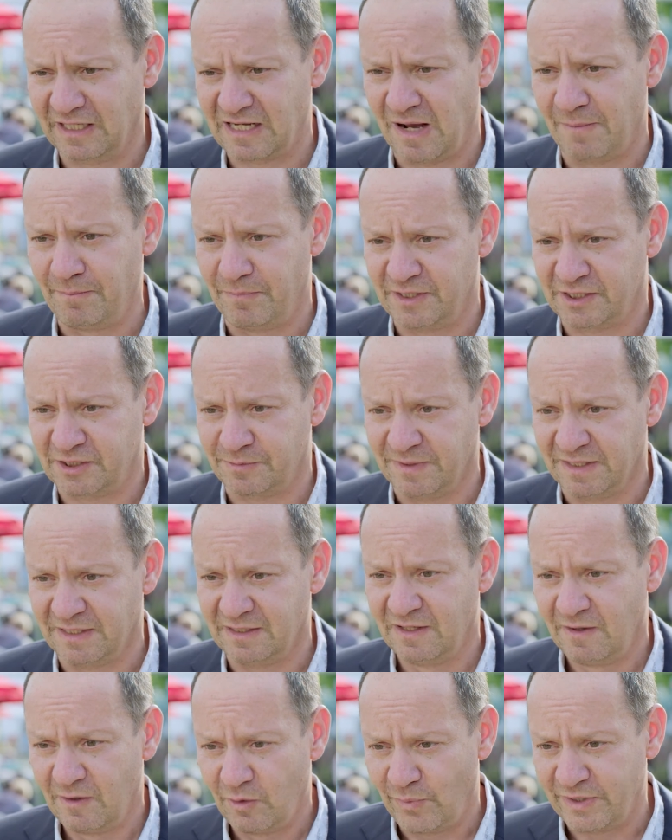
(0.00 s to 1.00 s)
accomplishment,
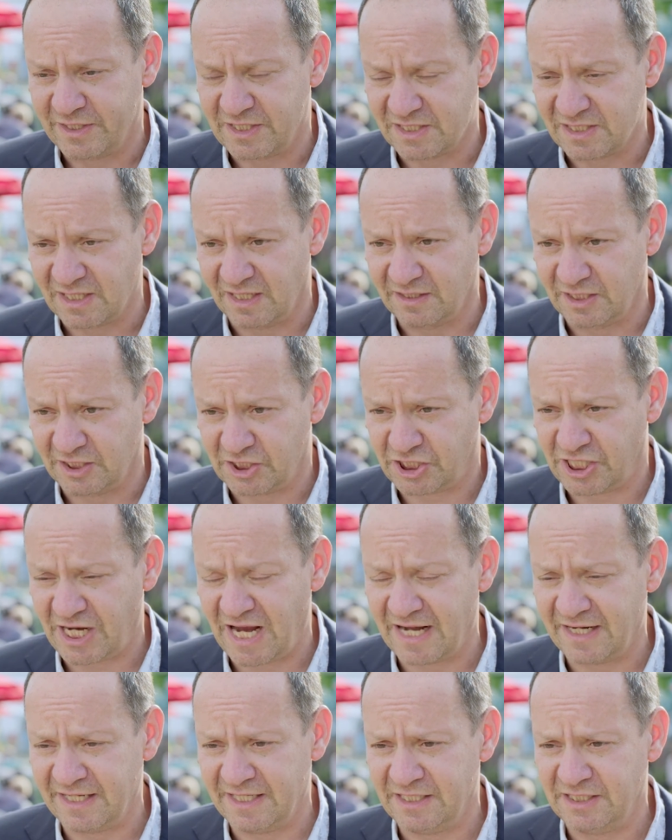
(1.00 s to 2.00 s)
which is under
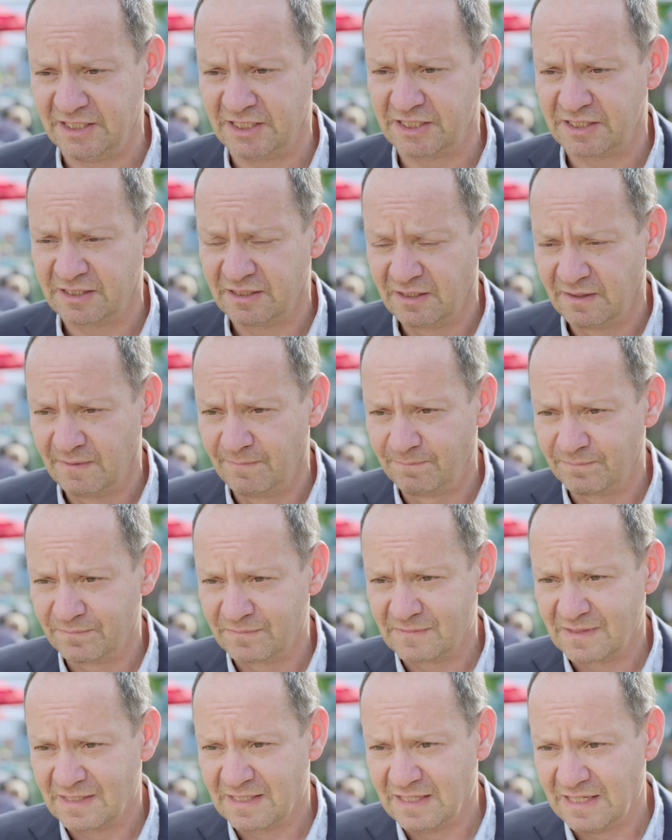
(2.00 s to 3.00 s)
challenge
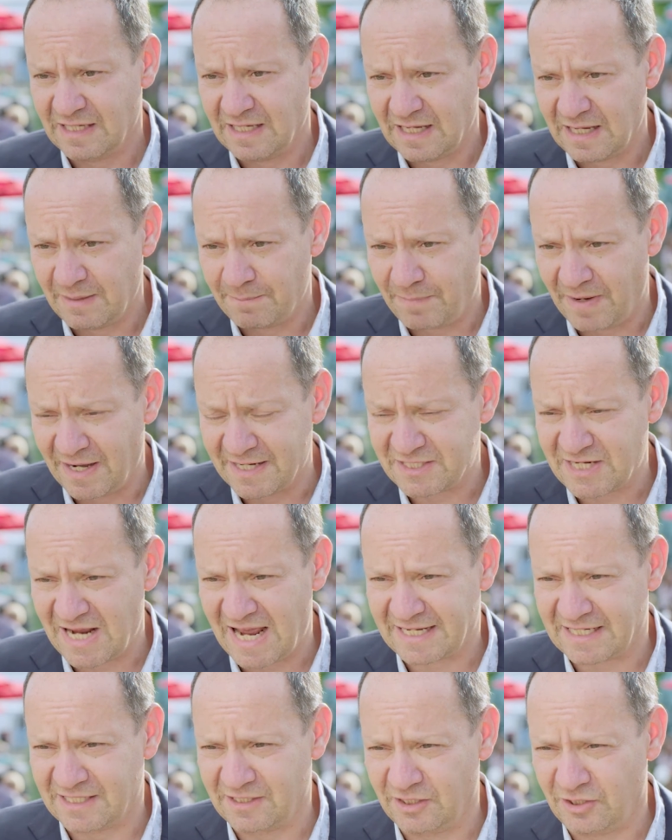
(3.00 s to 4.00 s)
by
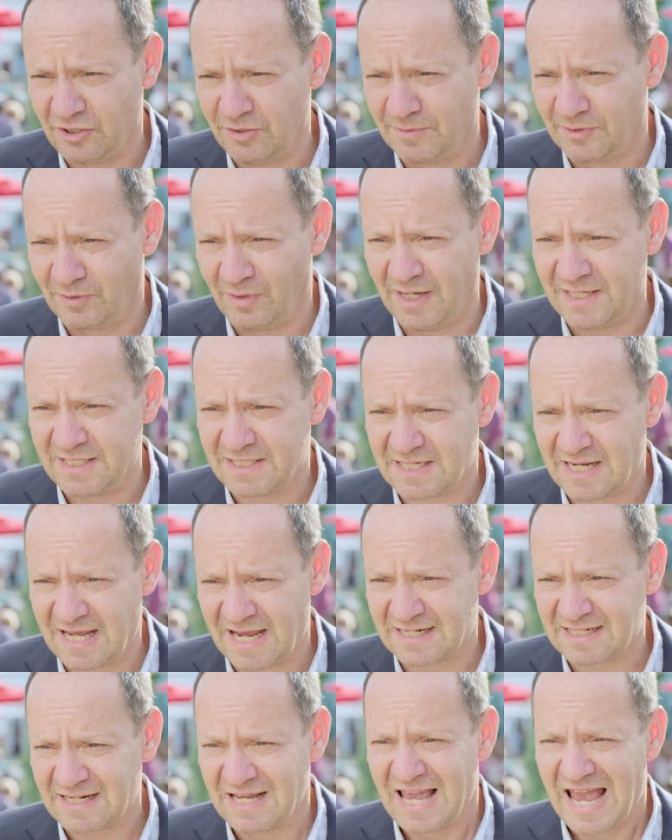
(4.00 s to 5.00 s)
attacking the Human Rights
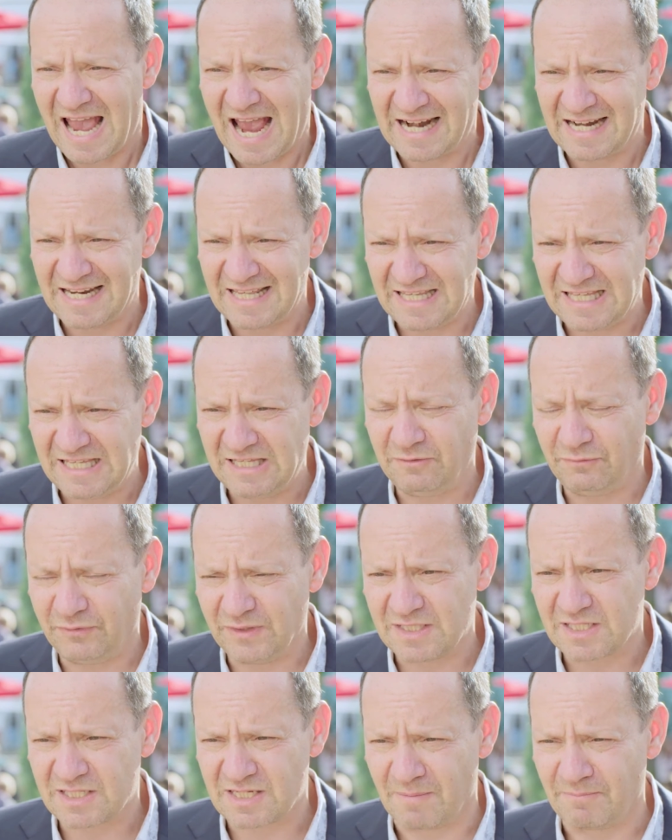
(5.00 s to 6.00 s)
Act, and
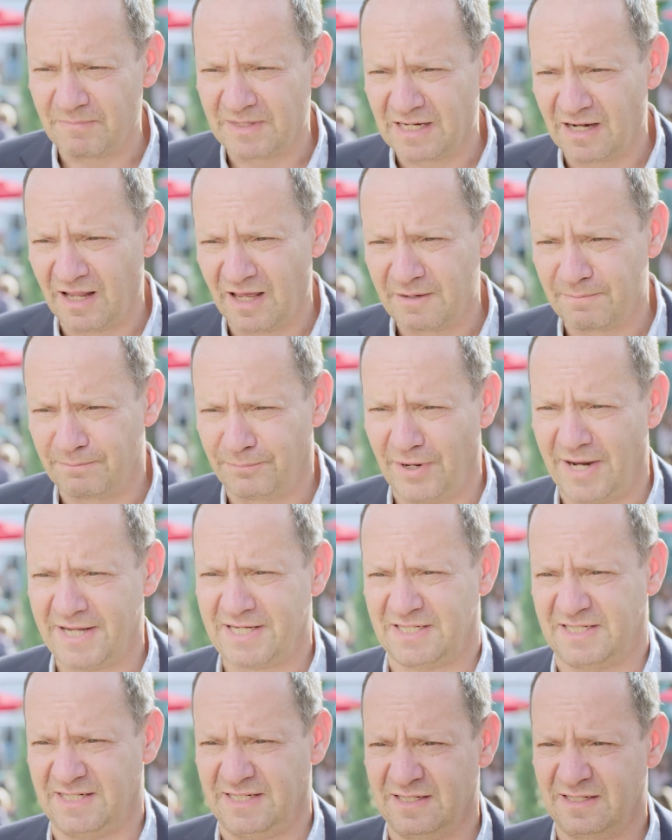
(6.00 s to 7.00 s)
even something like
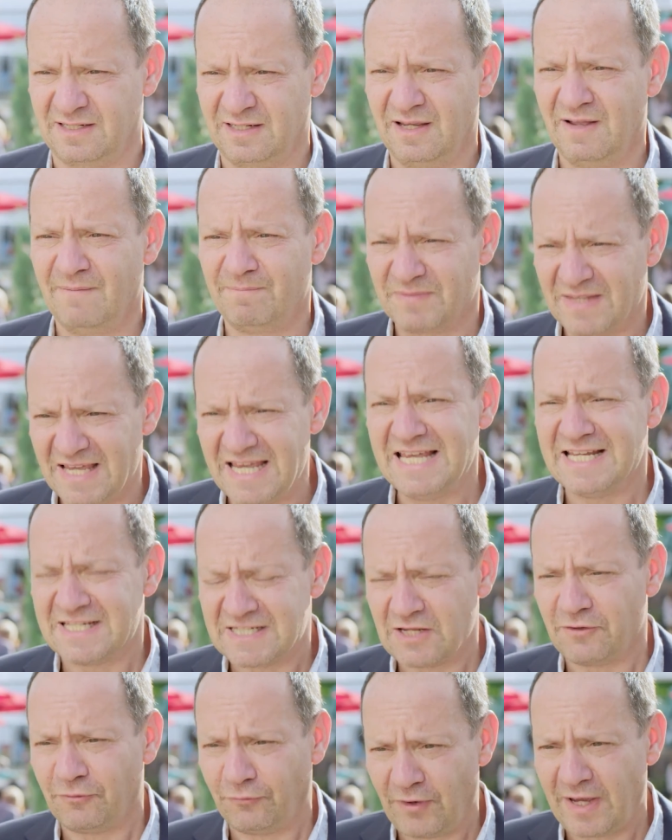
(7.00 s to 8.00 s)
Brexit
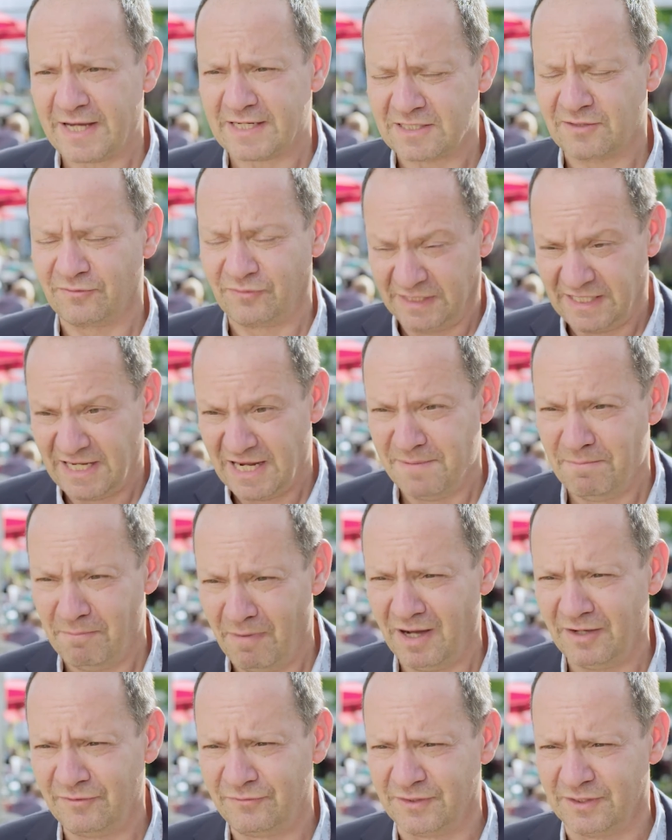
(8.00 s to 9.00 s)
is effectively, in
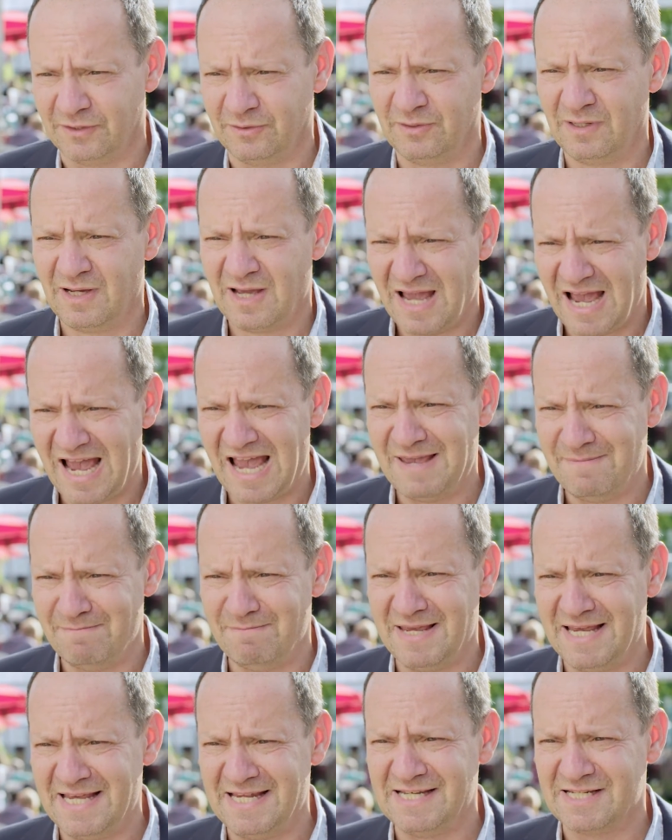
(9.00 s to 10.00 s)
my view, a
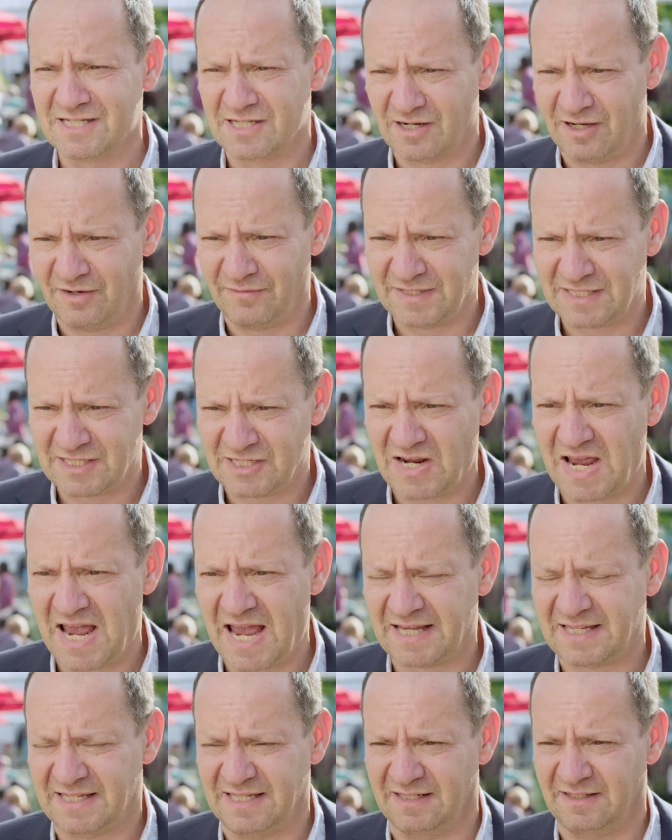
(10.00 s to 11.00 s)
means of
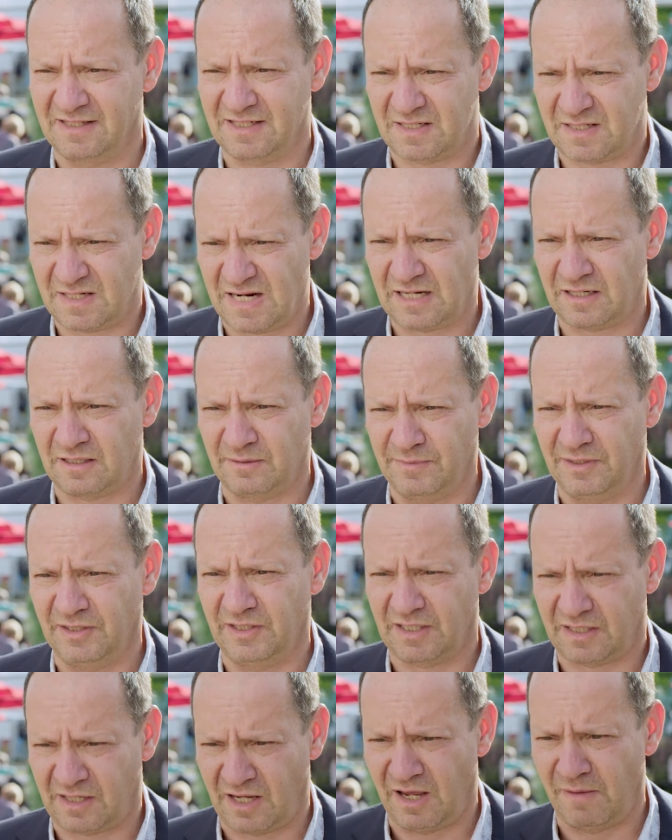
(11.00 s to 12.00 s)
attacking the settlement
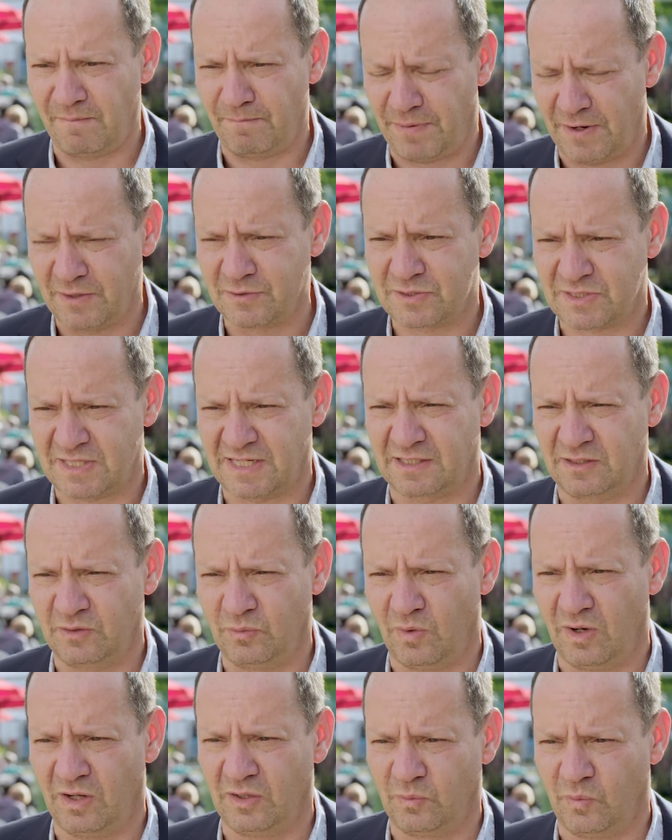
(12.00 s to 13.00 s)
that came
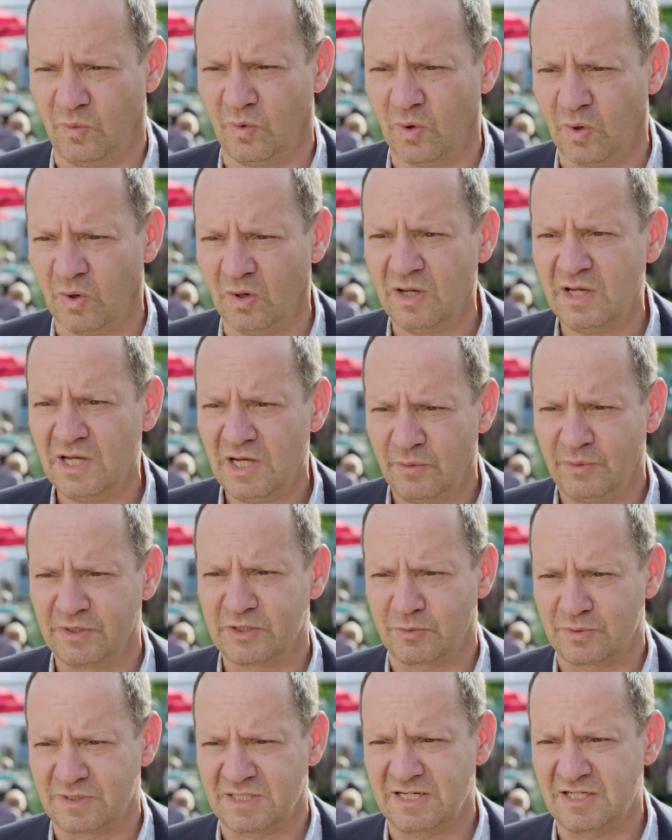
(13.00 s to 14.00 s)
post-Second World War,
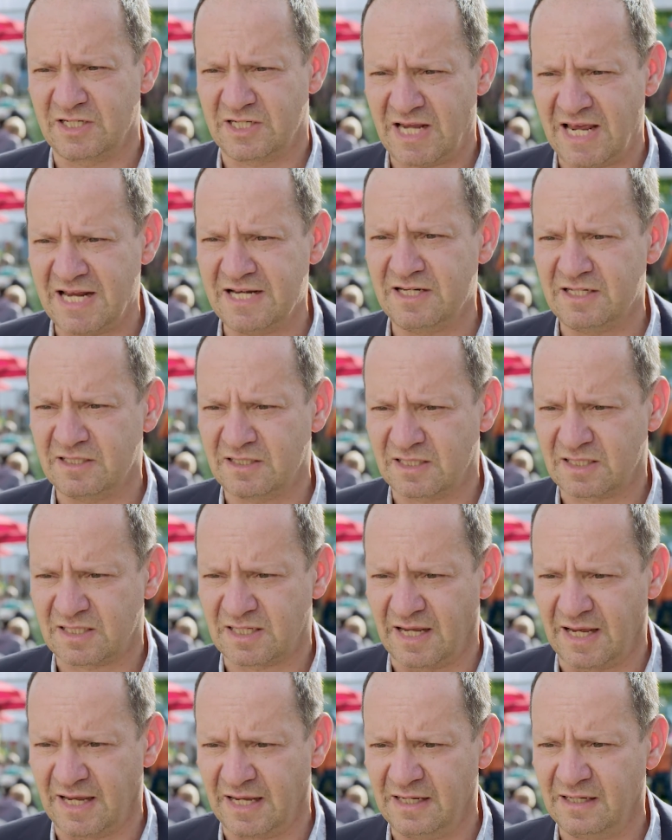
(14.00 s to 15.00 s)
which was intended to
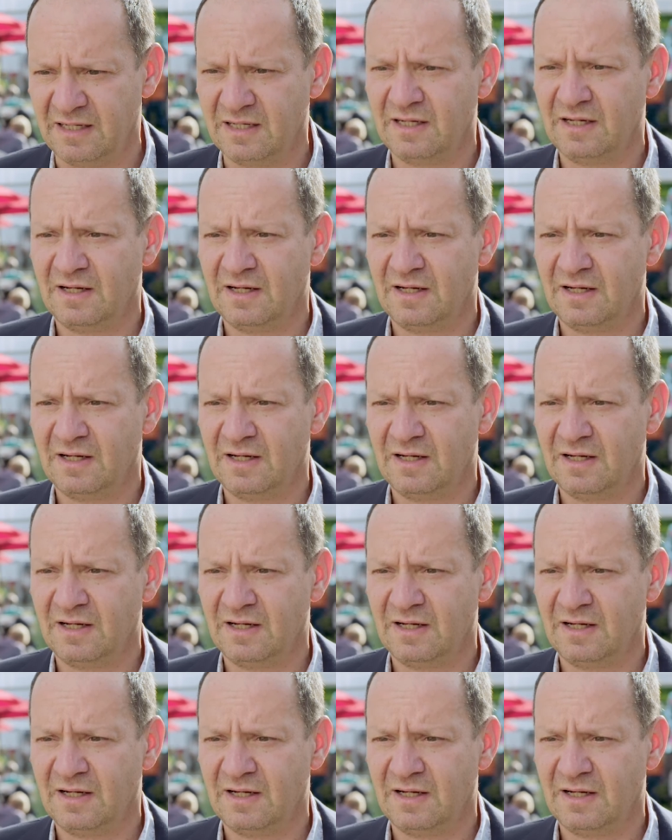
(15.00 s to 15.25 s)
say